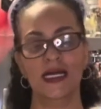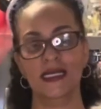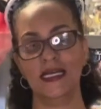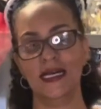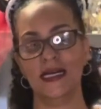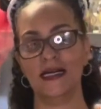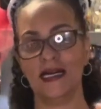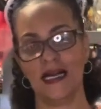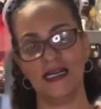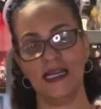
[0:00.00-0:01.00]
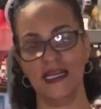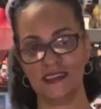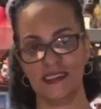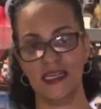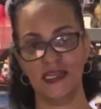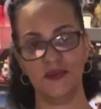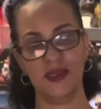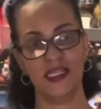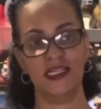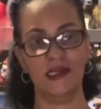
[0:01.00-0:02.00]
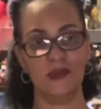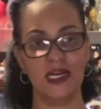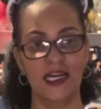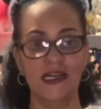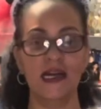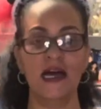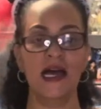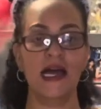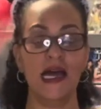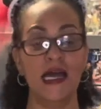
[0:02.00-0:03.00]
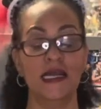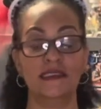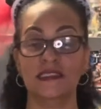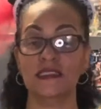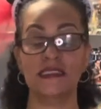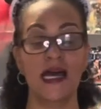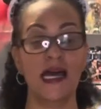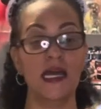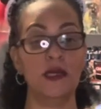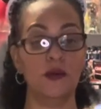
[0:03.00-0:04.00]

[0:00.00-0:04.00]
Yeah, I can't sing, but anyway, hey, today